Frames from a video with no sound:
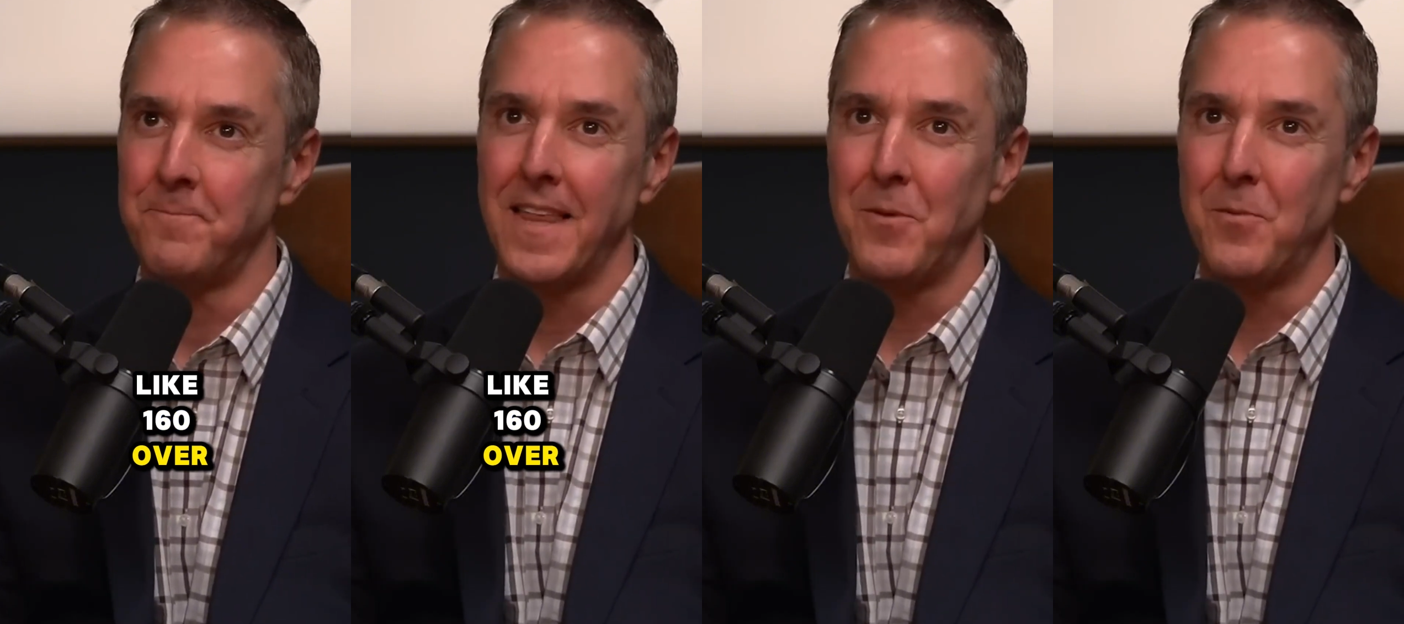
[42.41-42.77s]

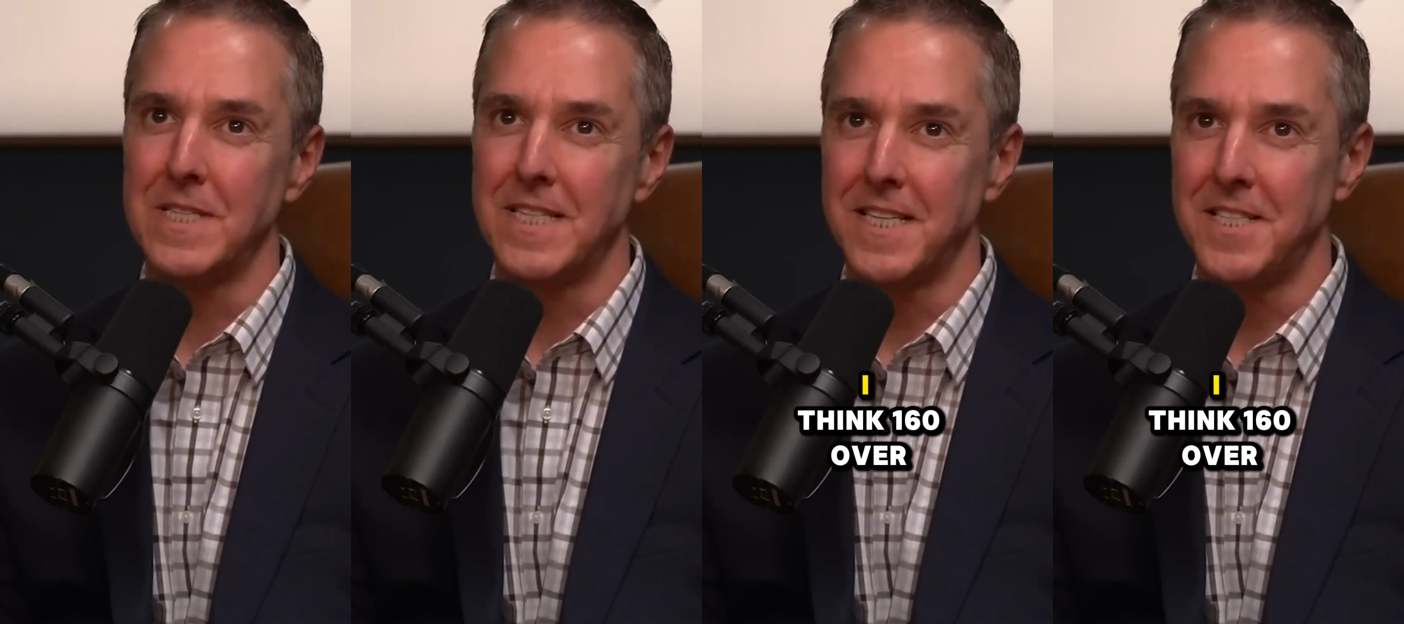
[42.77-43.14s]
I think
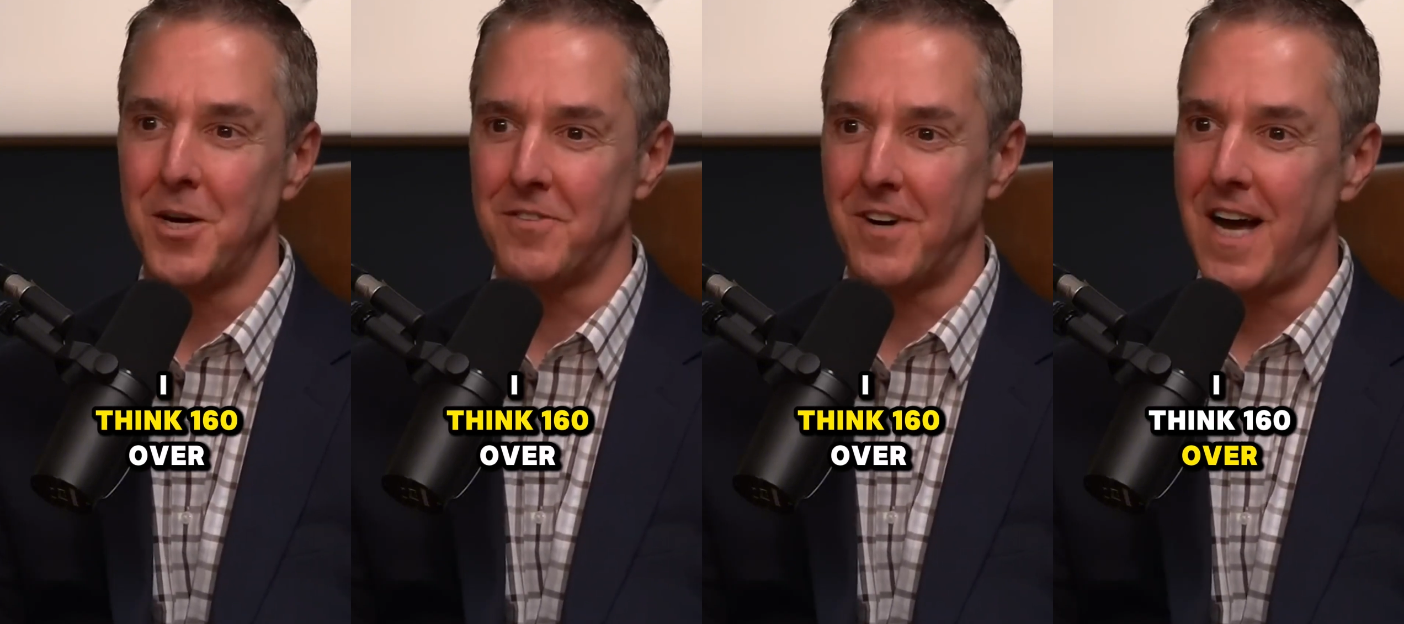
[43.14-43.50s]
one
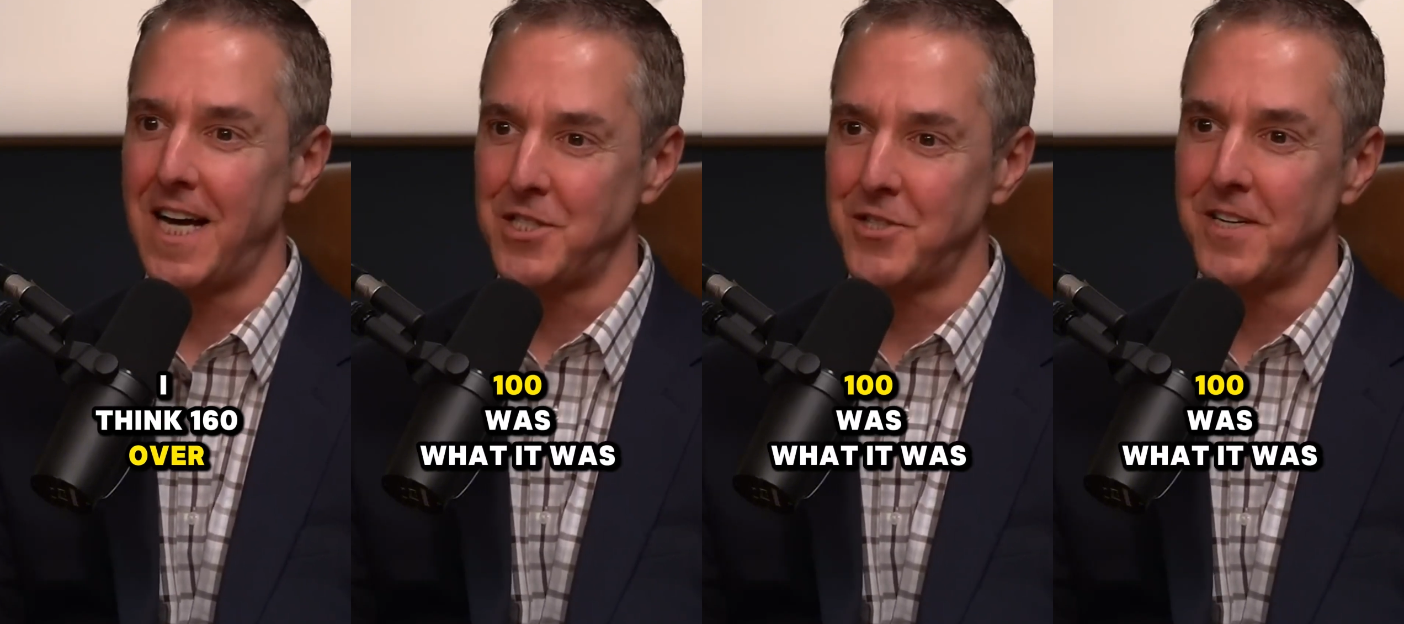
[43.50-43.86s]
sixty over one
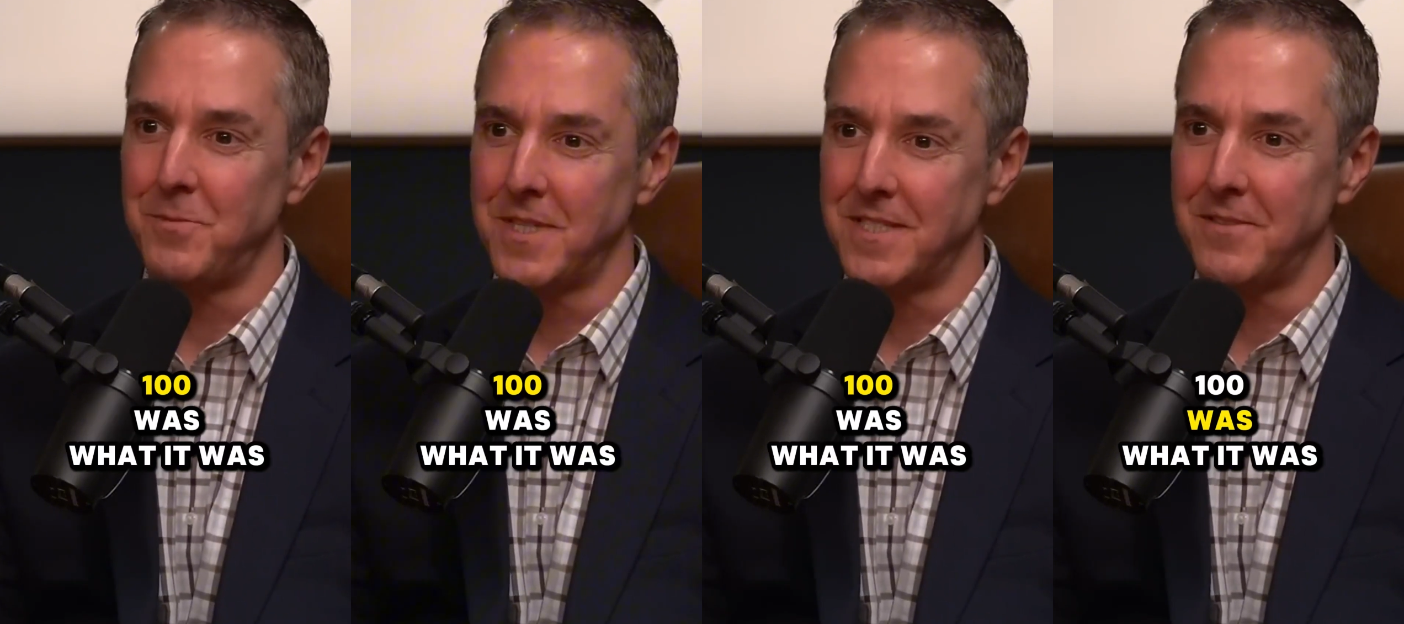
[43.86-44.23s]

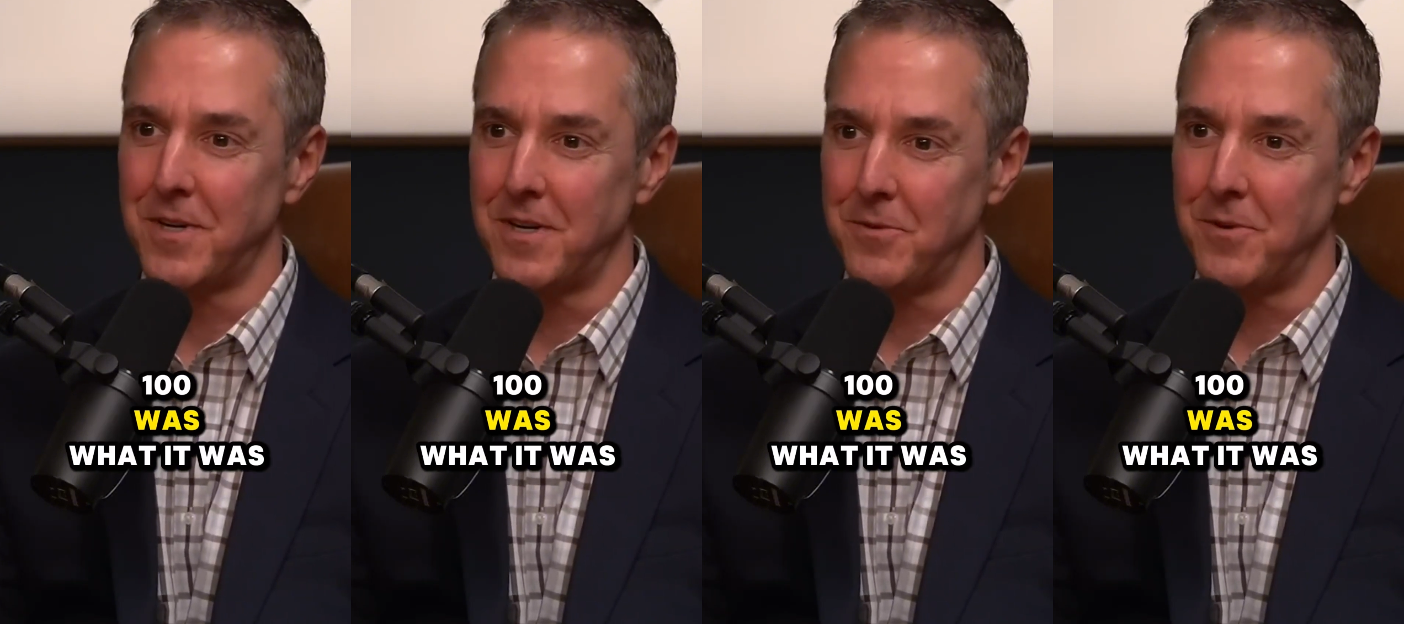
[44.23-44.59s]
hundred was
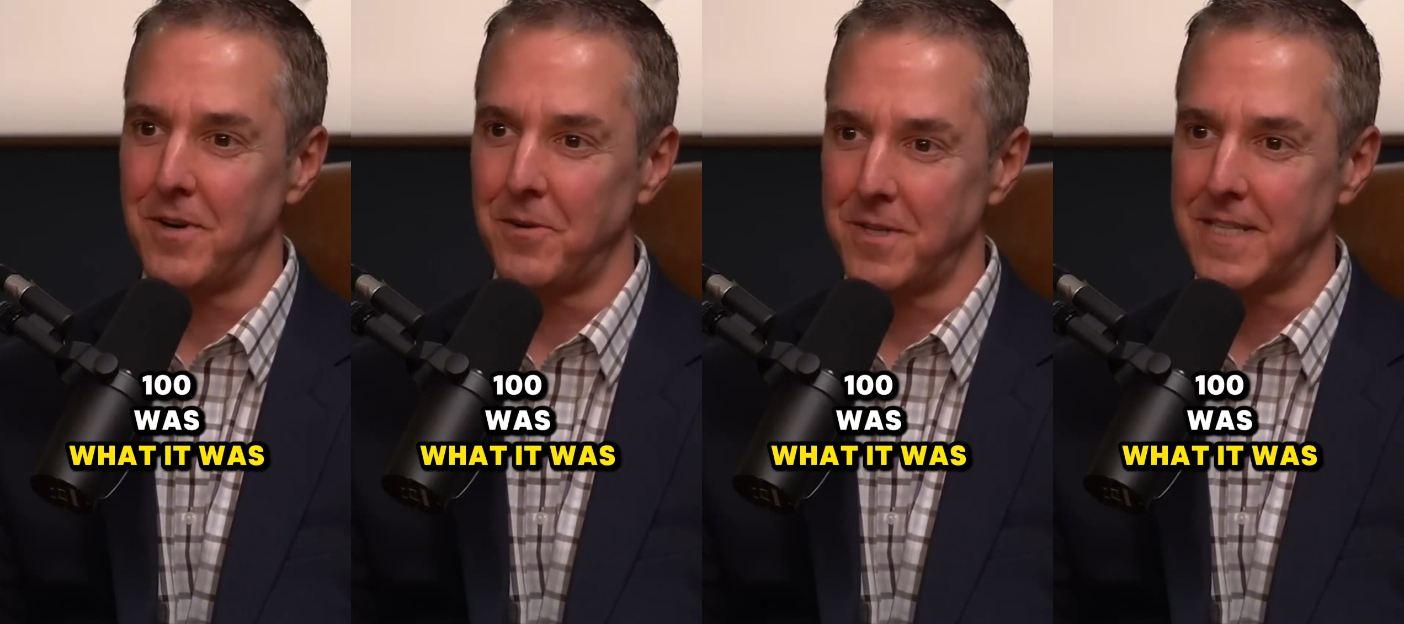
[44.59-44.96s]

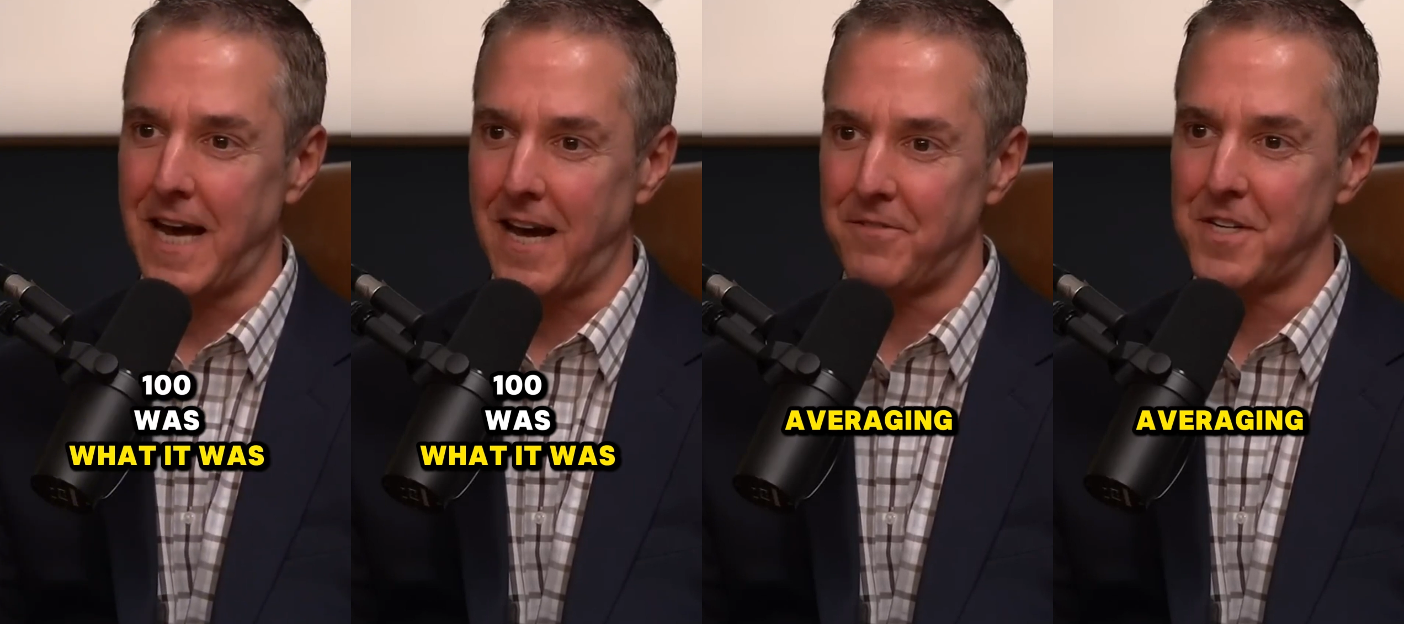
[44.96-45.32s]
what it was
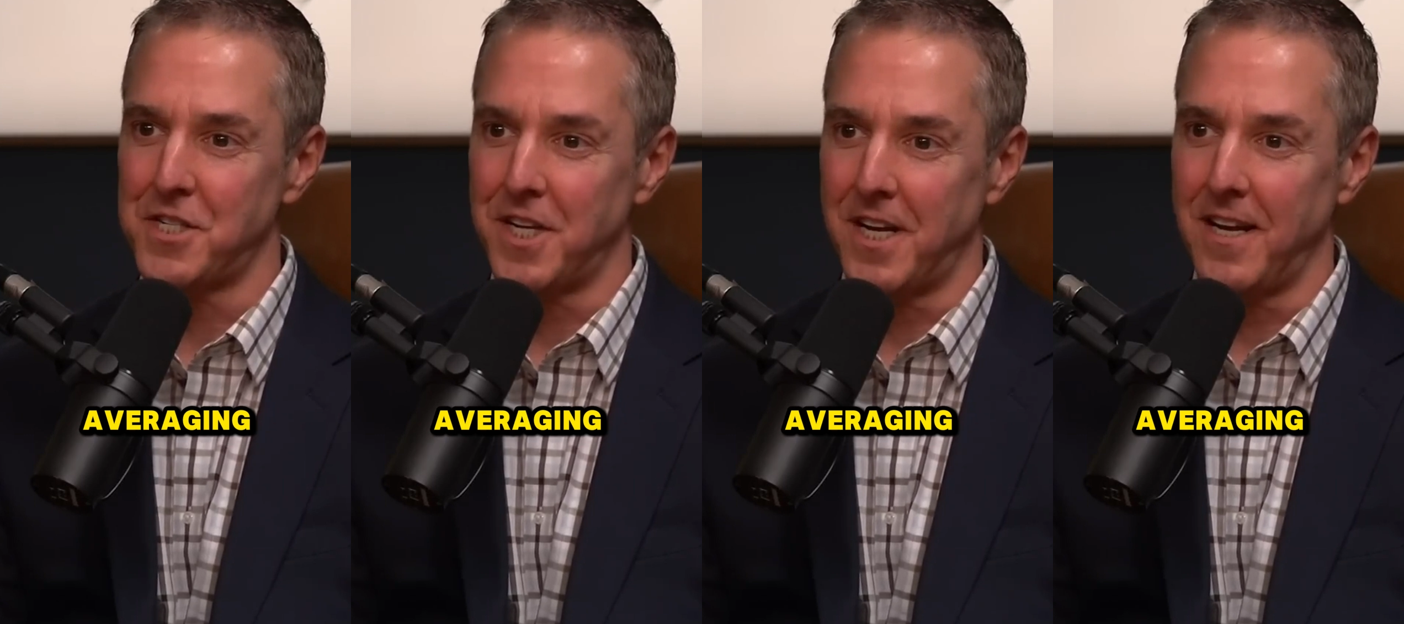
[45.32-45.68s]

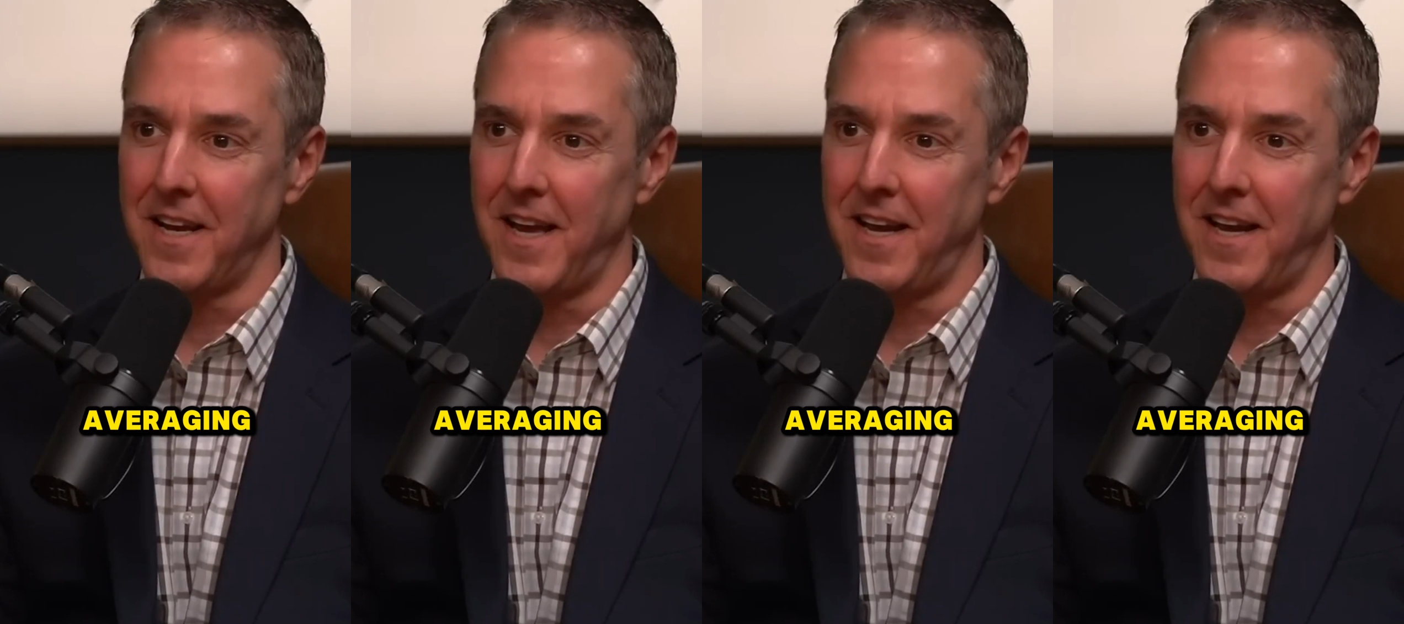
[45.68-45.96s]
averaging.